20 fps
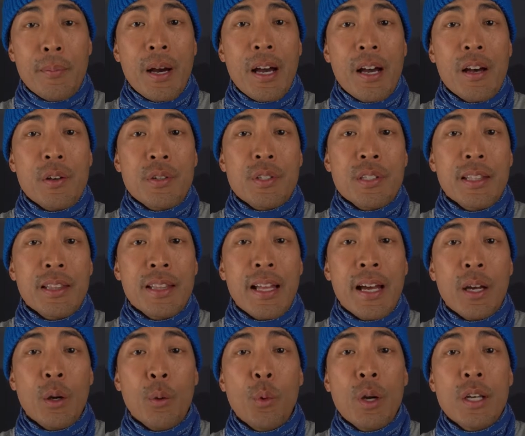miles,
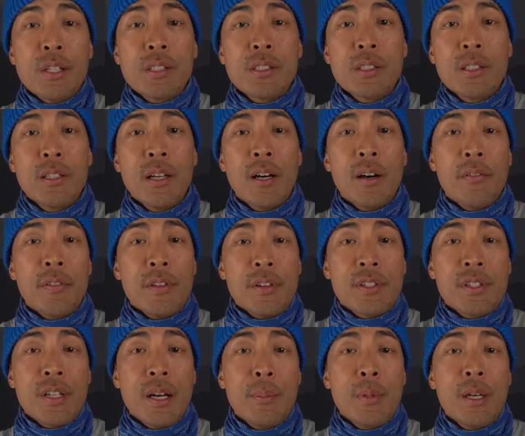lying west of the
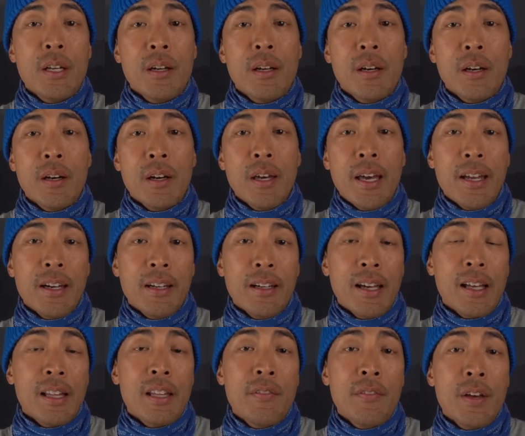summit at an
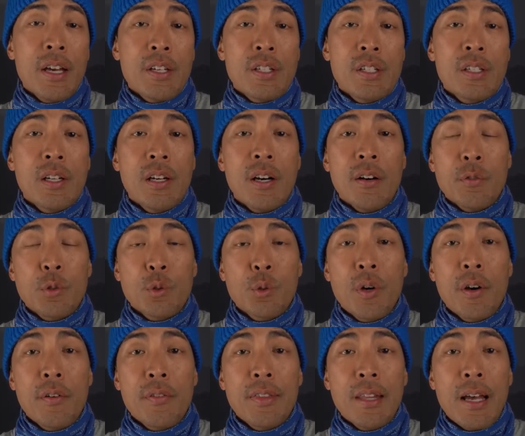elevation of
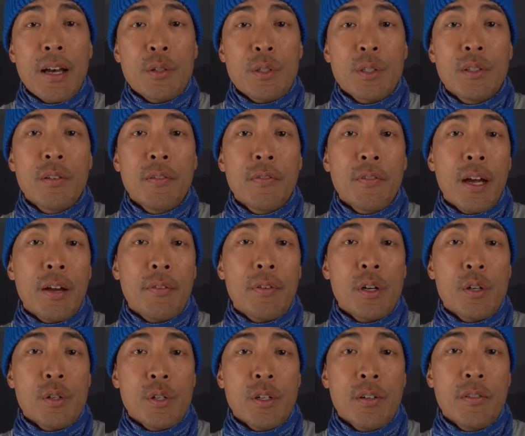
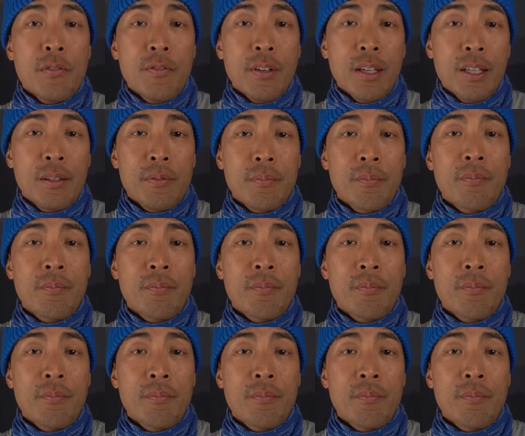12,500 feet.